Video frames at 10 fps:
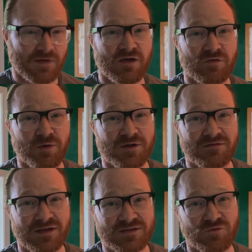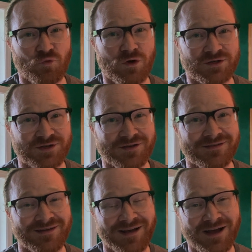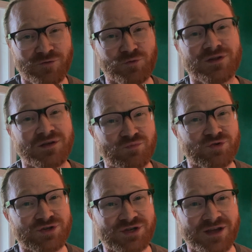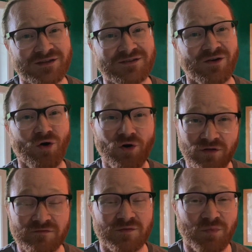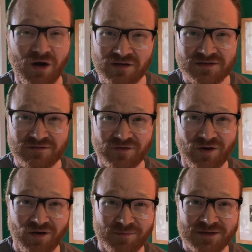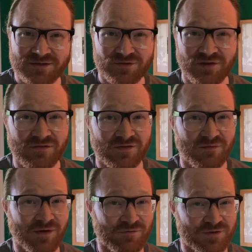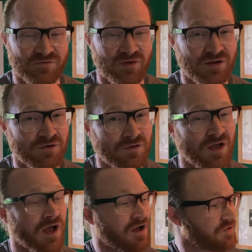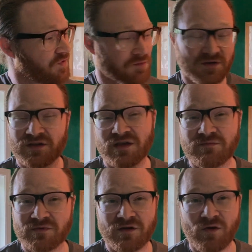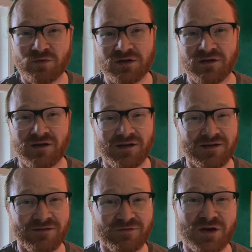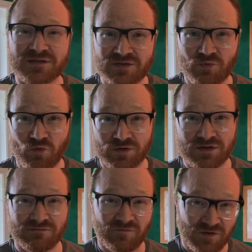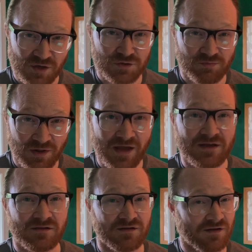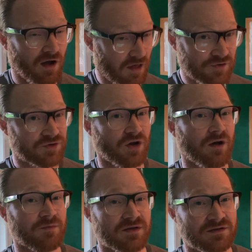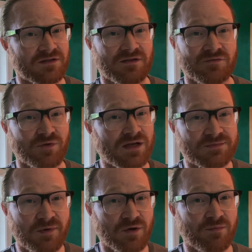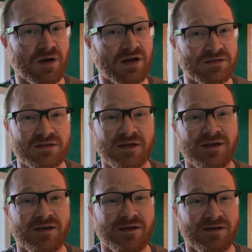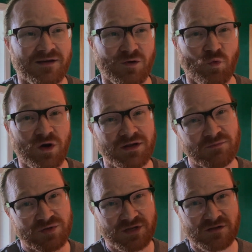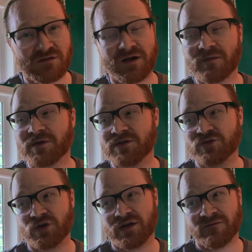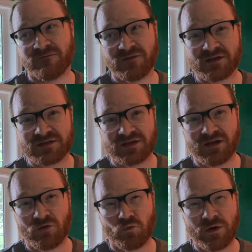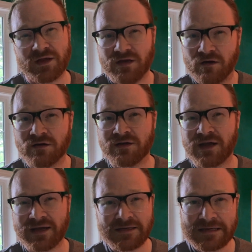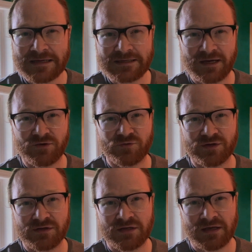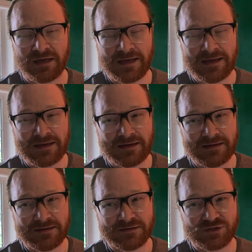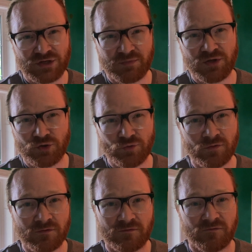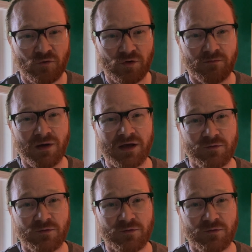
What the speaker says: Hey everybody, thanks for watching. I really appreciated all of the positive comments you left on my first video, so I'm going to keep going. I've got some more videos planned on other topics than Raspberry Pis. One in particular, I'm going to try to fix a Radeon 9800 GPU for my